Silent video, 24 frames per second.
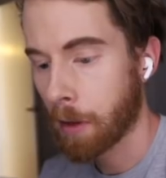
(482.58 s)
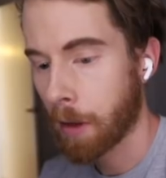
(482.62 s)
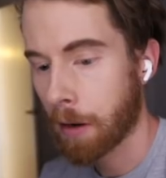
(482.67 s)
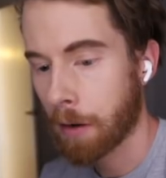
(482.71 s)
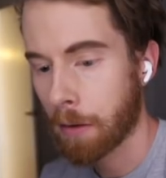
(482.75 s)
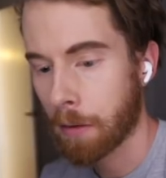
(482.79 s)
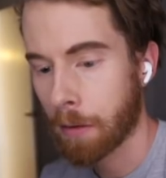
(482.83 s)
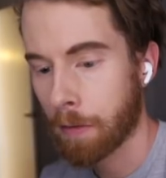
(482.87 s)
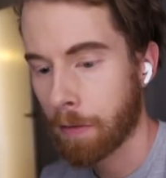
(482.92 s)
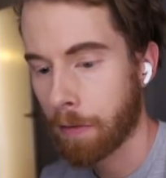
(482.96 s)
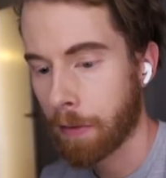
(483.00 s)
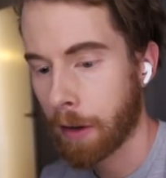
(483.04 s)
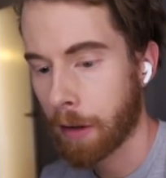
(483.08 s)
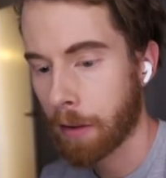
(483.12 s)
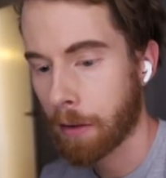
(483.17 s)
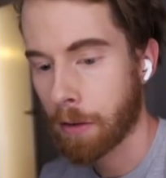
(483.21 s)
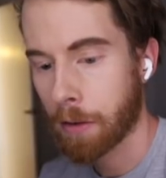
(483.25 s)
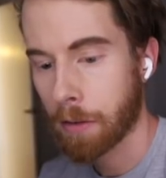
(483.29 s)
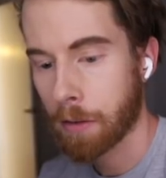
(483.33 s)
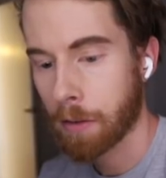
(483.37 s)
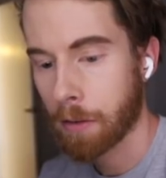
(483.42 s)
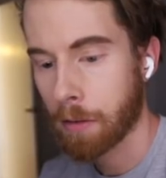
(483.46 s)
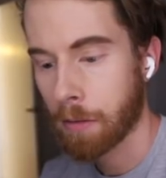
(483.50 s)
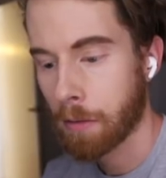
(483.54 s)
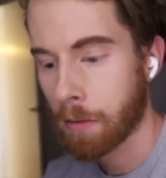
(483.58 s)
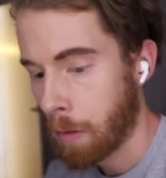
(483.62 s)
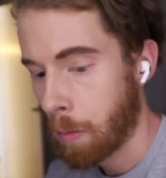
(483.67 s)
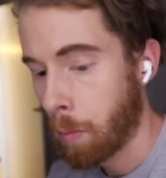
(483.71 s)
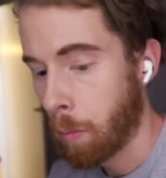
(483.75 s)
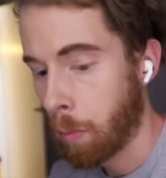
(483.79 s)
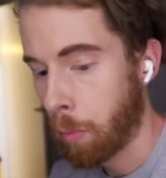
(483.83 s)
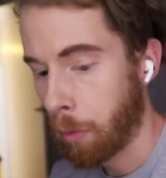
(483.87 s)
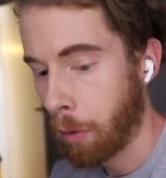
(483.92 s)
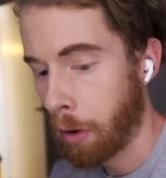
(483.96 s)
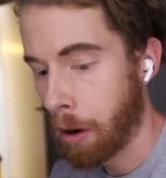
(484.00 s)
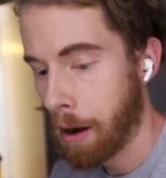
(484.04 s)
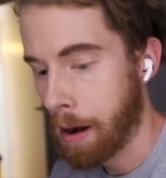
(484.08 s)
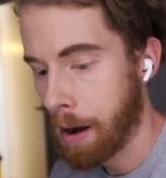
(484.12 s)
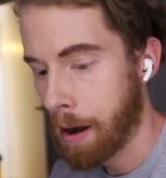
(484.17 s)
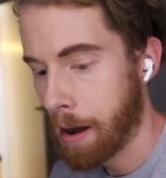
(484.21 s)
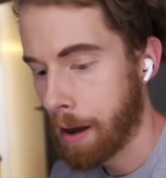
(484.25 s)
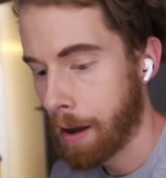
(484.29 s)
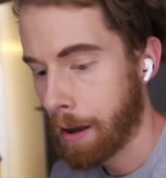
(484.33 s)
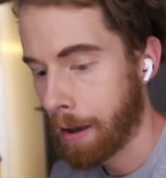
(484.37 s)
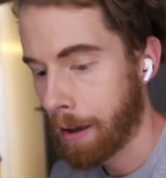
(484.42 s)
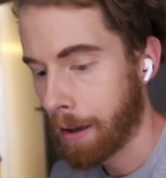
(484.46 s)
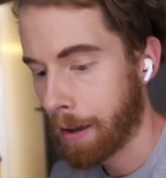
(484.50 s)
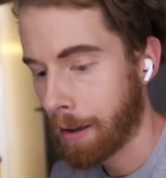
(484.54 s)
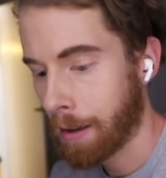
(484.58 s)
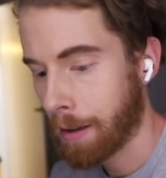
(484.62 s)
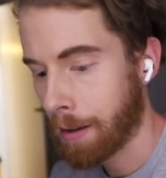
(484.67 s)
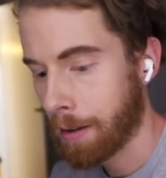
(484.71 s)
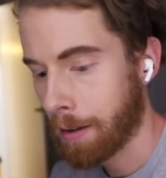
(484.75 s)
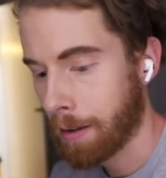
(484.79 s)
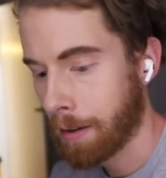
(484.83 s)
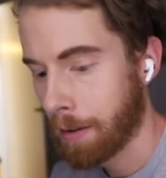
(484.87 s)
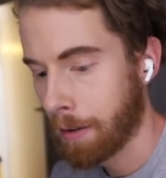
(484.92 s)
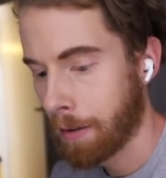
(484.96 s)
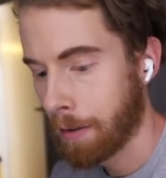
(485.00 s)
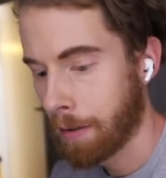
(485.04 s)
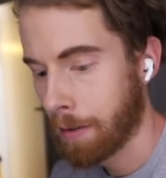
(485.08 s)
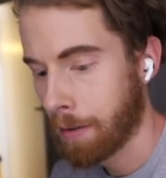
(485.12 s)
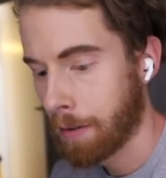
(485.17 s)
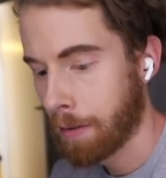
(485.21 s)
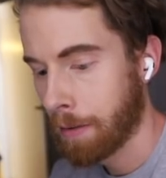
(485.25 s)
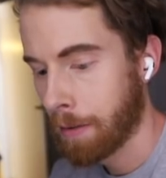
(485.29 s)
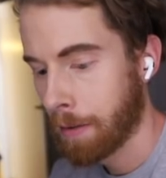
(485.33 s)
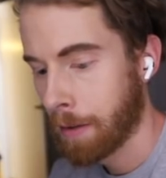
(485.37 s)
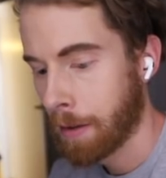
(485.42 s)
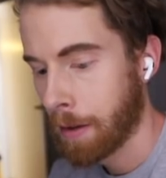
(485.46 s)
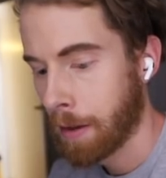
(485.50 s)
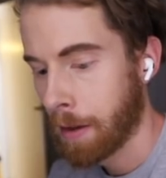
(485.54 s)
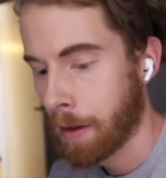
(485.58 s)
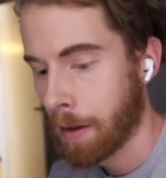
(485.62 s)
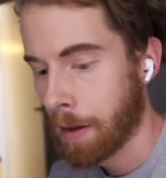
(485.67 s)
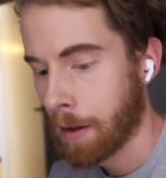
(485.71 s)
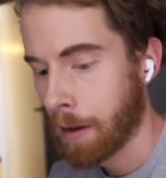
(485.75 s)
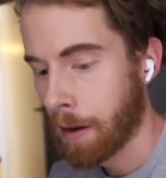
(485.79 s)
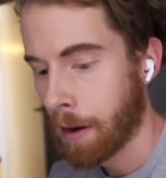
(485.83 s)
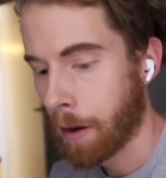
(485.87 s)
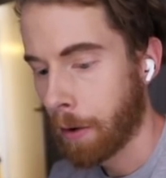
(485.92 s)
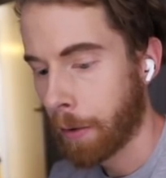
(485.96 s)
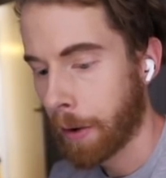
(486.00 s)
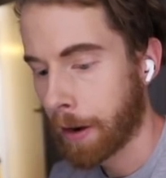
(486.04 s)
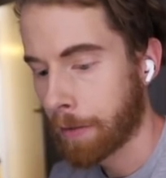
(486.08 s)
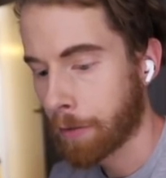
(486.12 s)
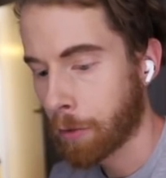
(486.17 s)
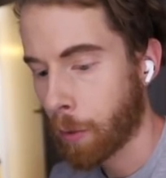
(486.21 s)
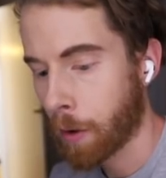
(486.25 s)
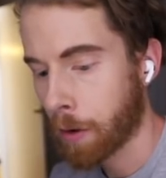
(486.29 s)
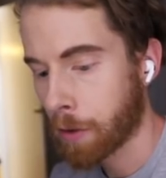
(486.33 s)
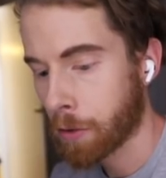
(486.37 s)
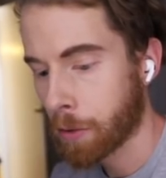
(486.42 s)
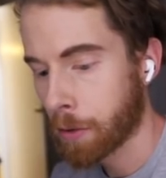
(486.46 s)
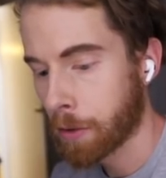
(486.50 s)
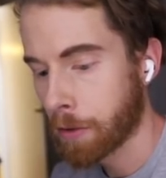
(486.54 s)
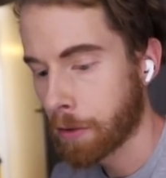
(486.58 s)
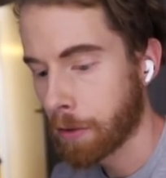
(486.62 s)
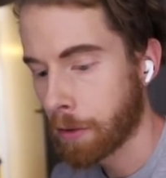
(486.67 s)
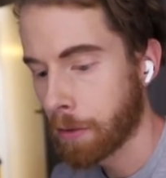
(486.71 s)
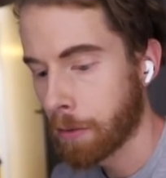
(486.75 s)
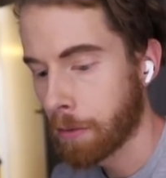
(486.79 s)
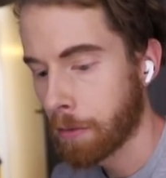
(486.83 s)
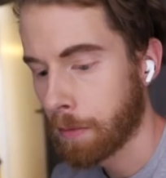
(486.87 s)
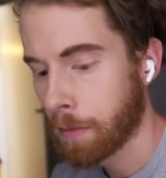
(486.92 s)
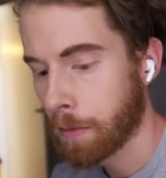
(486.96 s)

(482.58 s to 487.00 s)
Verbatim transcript: lighter than feathers. Bye. Oh, I have to walk towards you?